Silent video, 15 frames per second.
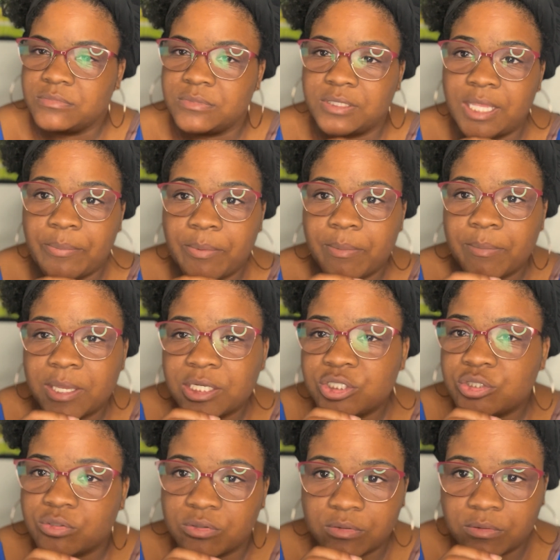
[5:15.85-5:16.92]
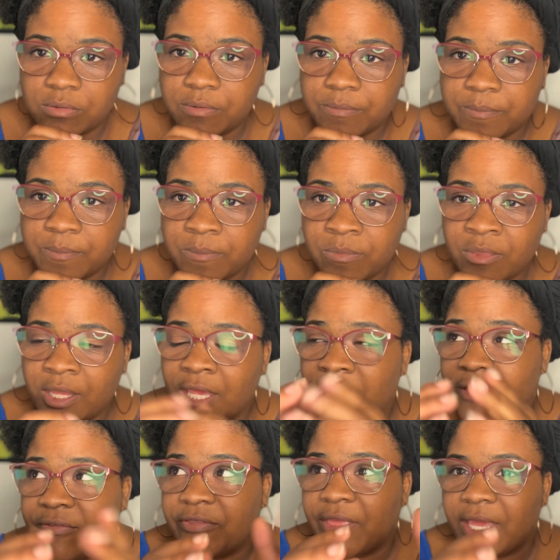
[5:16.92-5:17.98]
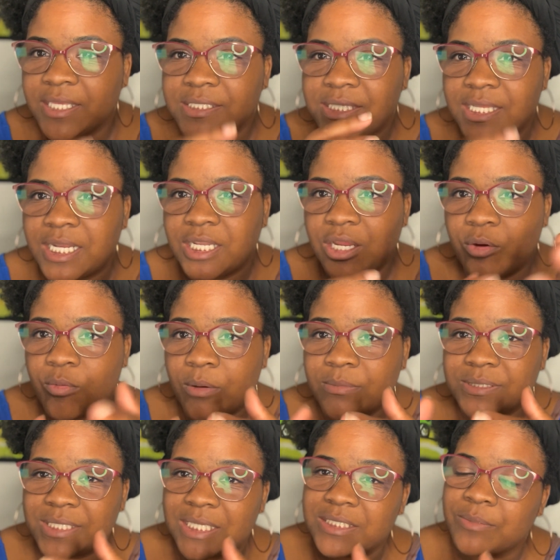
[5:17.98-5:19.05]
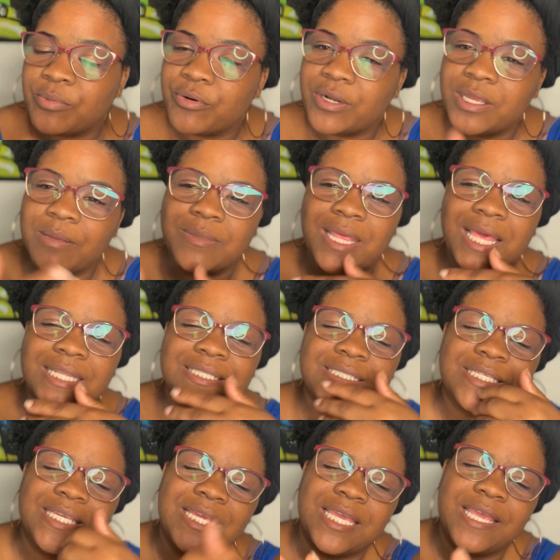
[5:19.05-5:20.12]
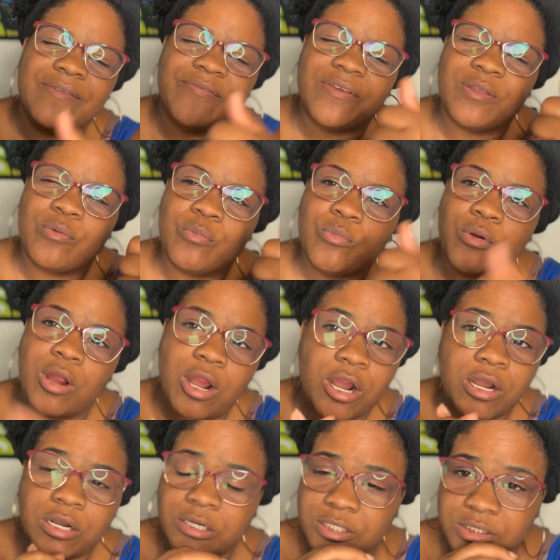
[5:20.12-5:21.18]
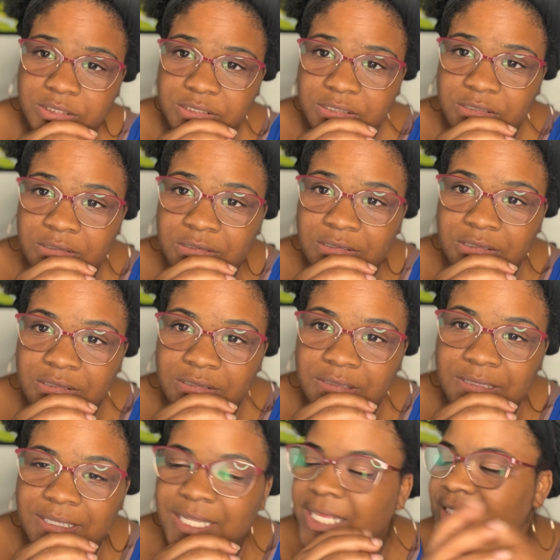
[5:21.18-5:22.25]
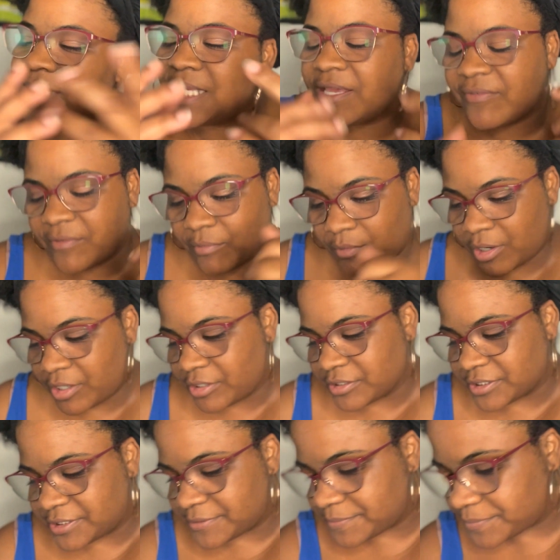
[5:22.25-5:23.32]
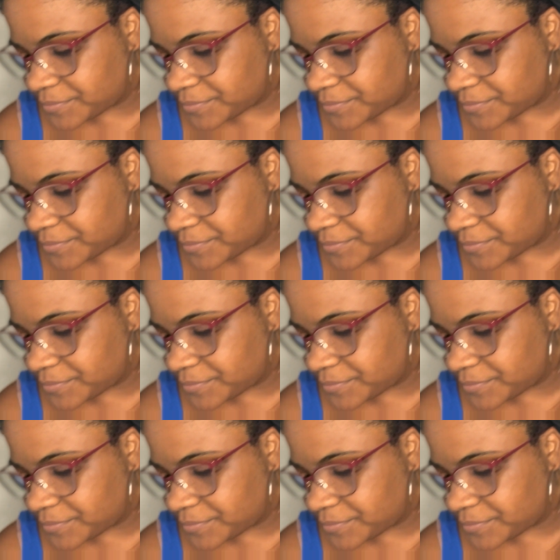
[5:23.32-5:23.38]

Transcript: detrimental. And if they see that their woman's not supporting him, that's even worse. That's even worse.